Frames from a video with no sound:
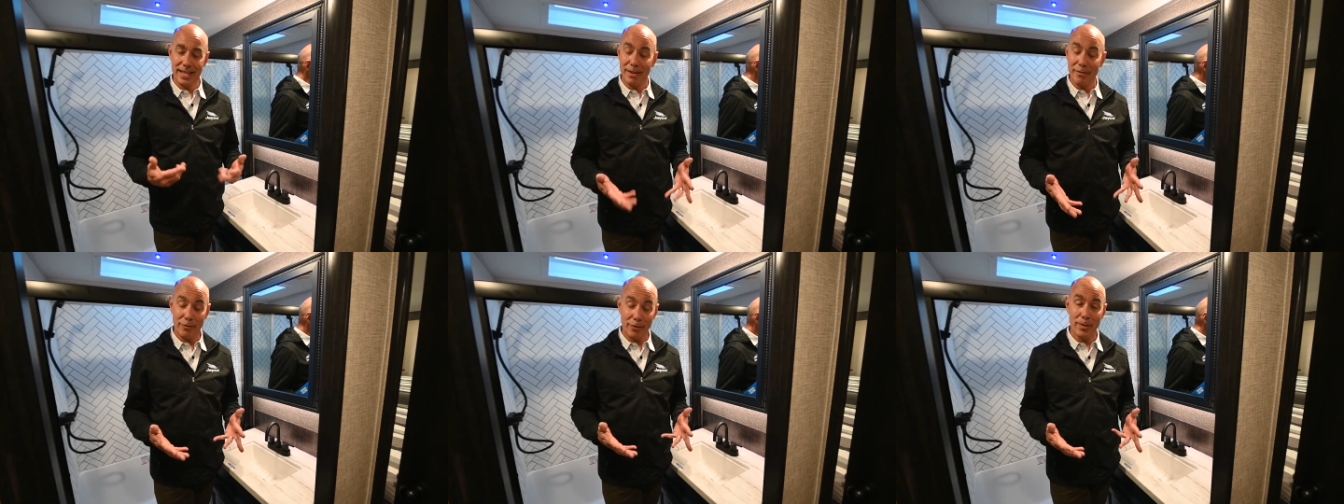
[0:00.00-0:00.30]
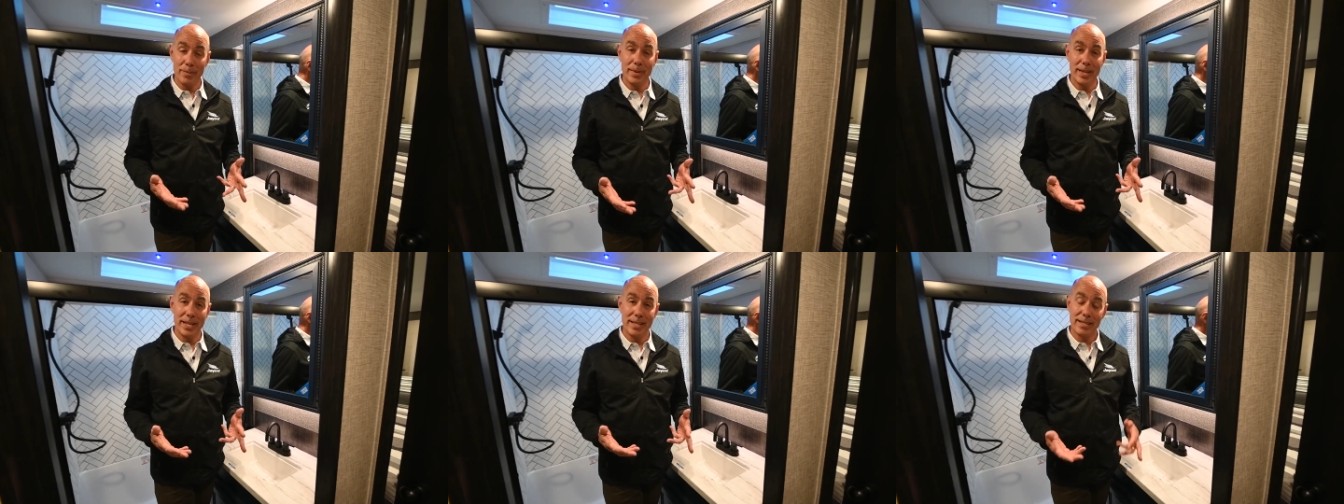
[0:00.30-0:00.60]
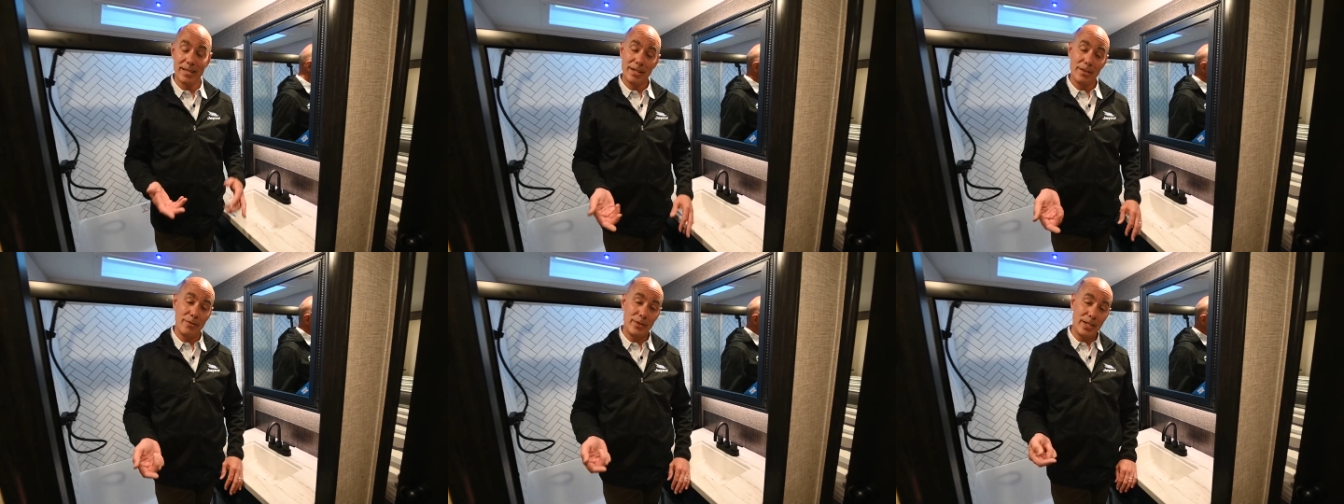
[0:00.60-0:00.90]
From these,
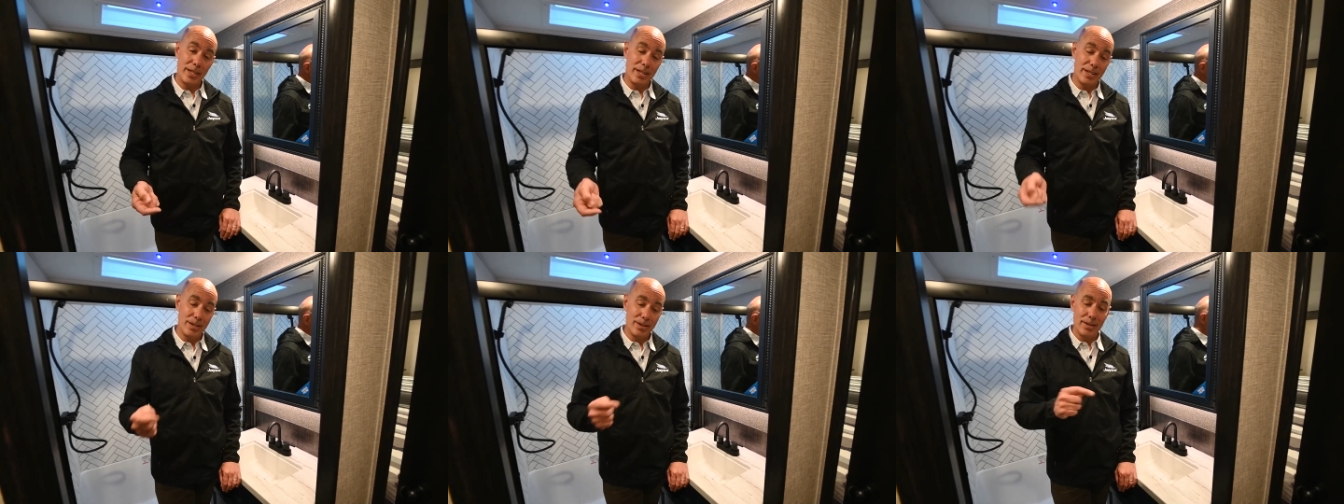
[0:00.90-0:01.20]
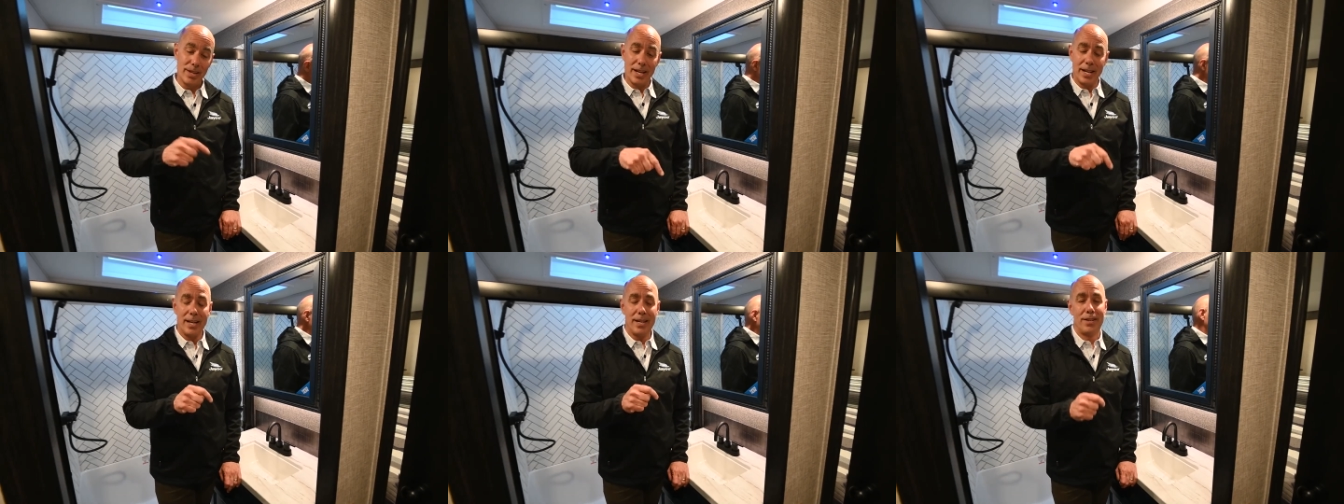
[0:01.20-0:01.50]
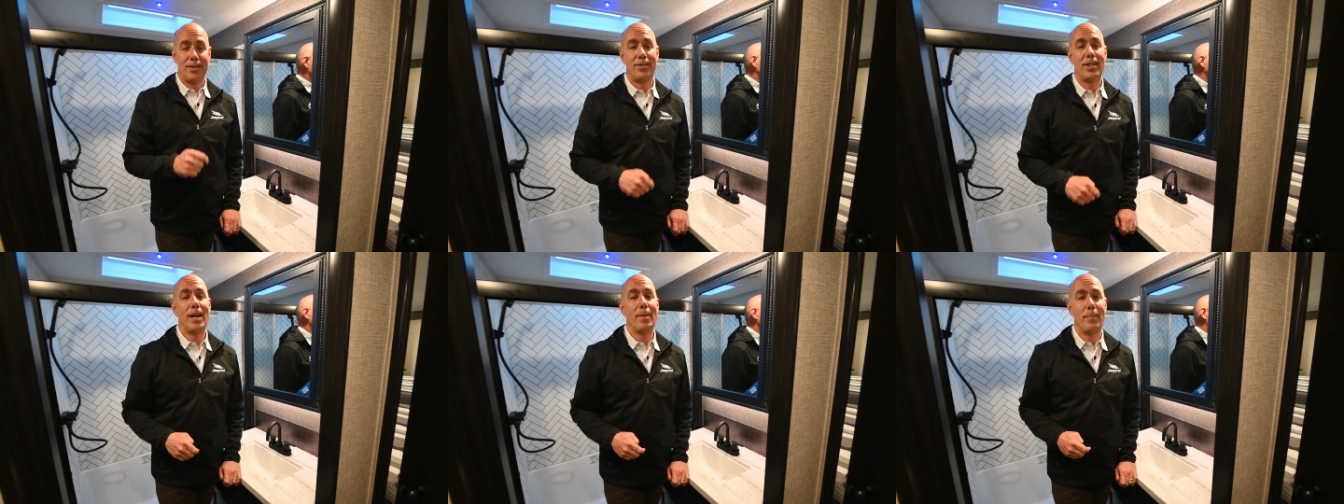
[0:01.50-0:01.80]
and if you do,
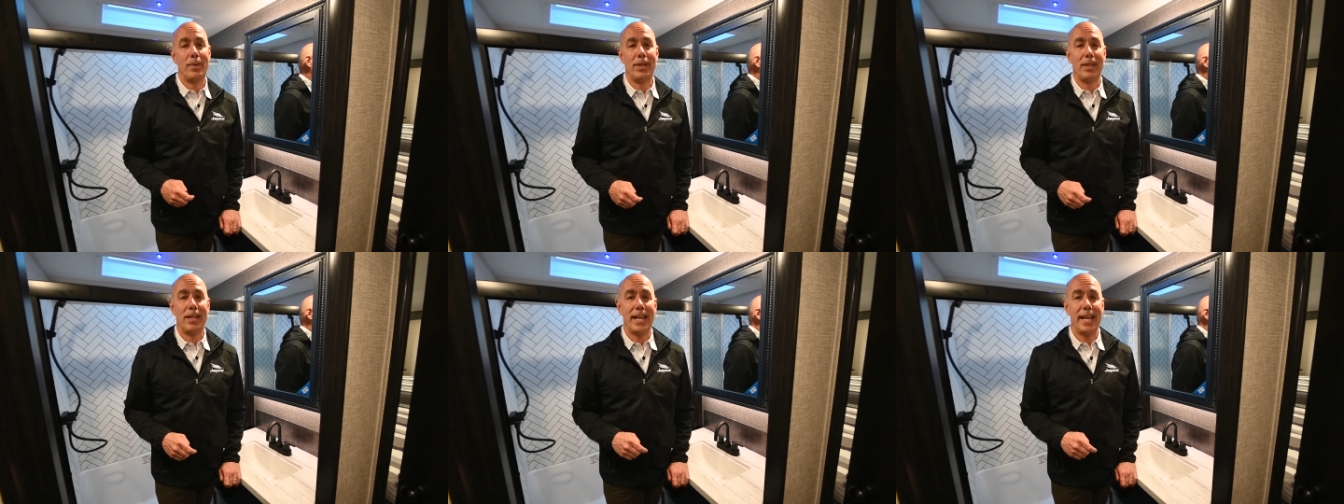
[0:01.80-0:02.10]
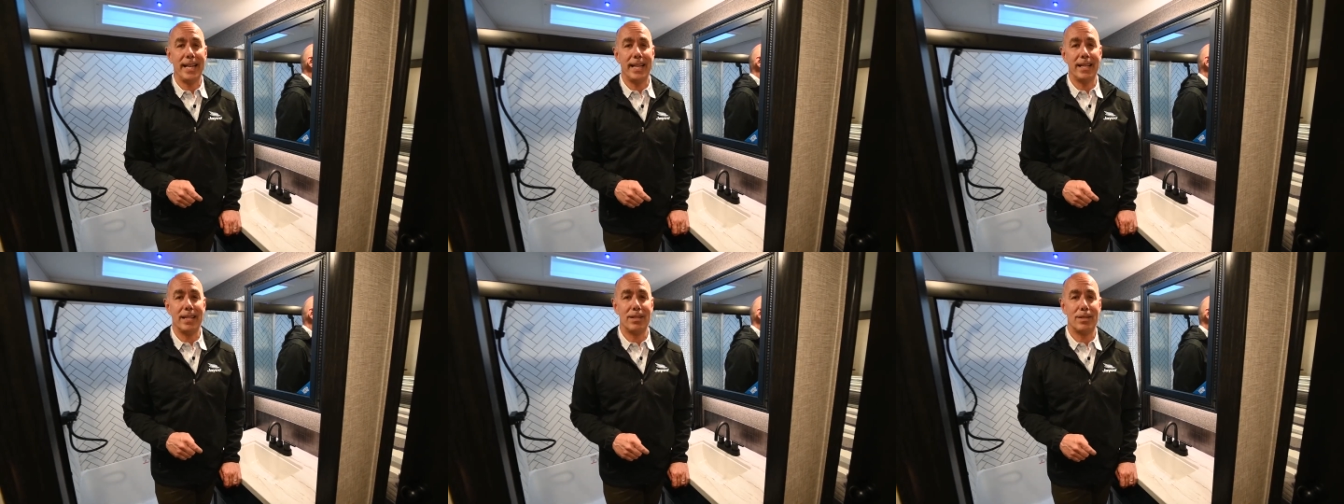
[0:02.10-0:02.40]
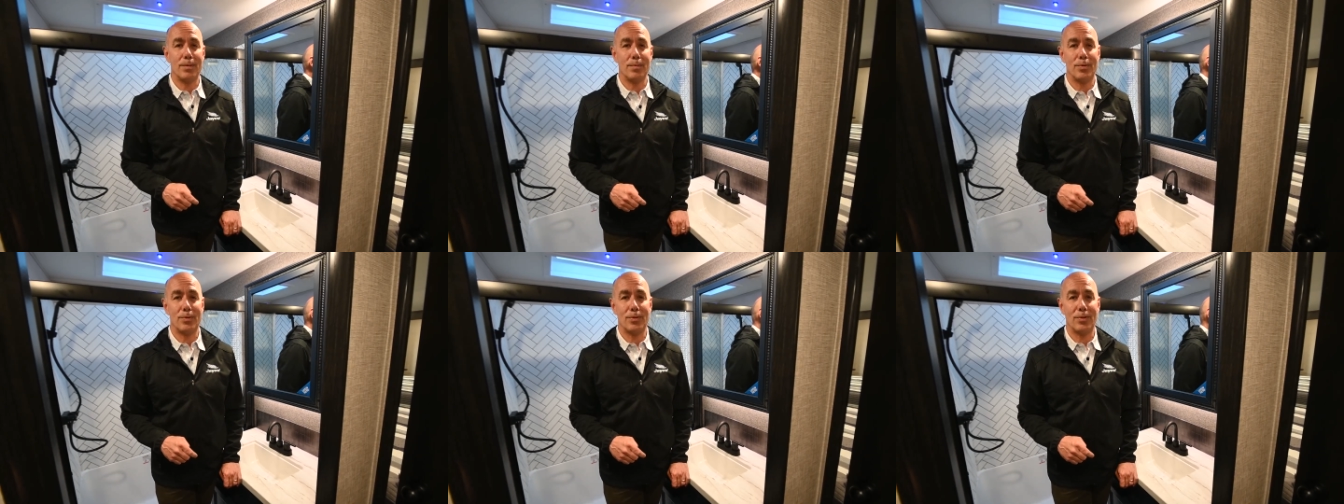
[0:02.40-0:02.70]
drop a like and
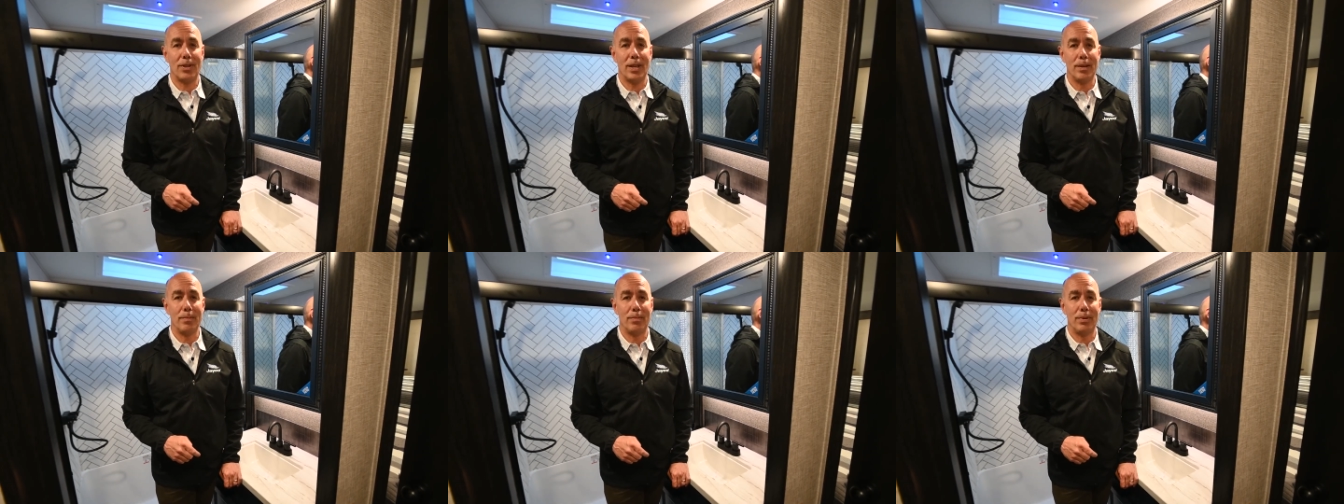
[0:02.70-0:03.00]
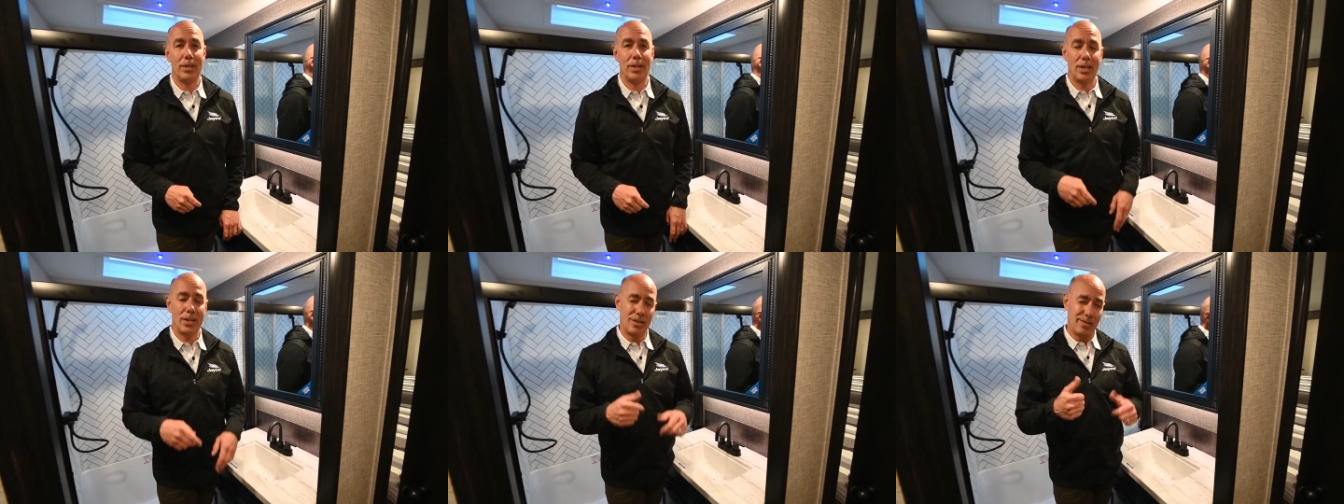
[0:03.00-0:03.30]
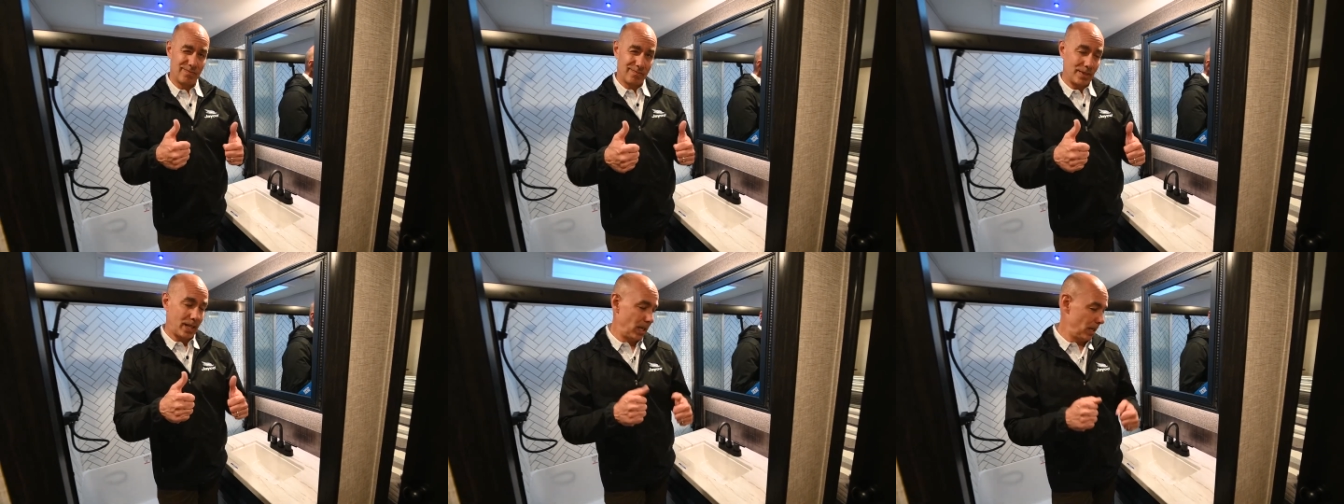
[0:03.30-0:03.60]
subscribe below.
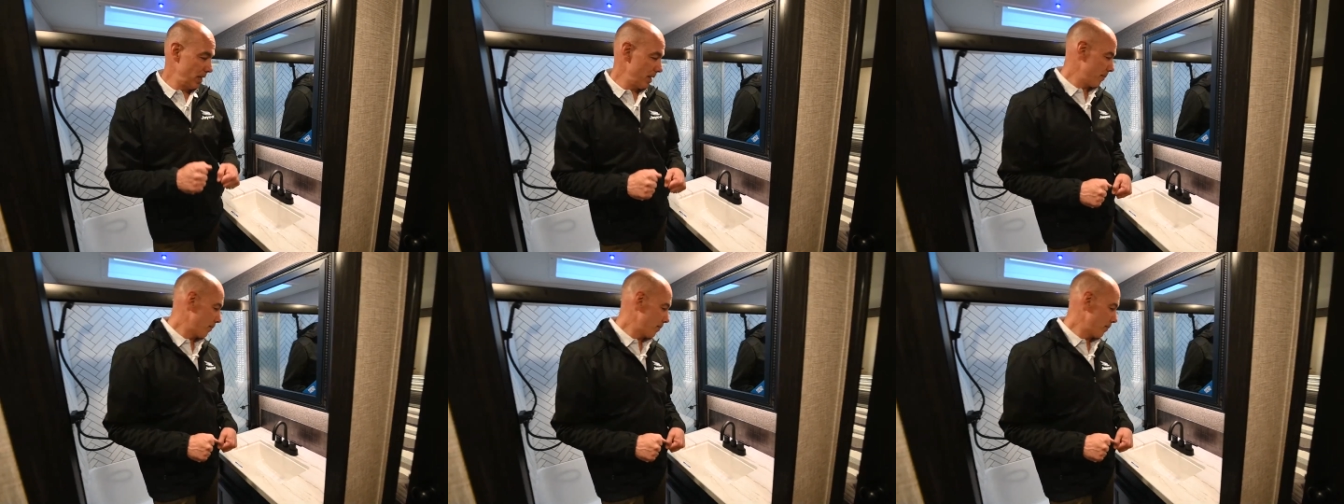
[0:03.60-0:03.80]
I